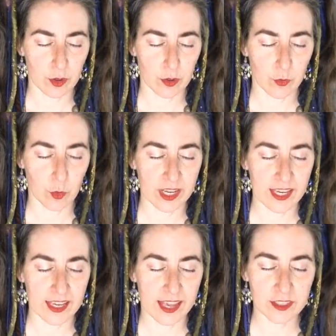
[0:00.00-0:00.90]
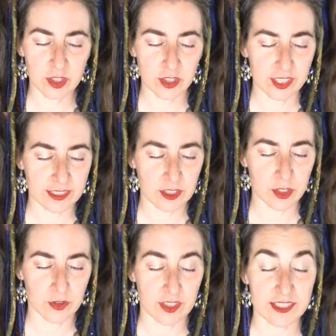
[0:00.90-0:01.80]
we enter
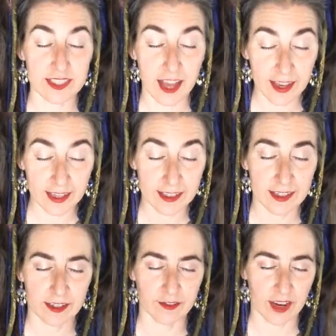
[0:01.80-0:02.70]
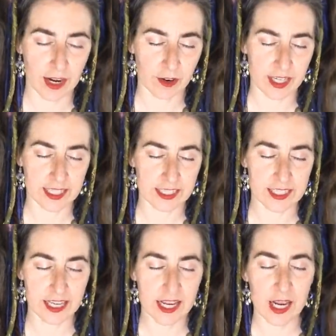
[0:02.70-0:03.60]
into the sign of Aries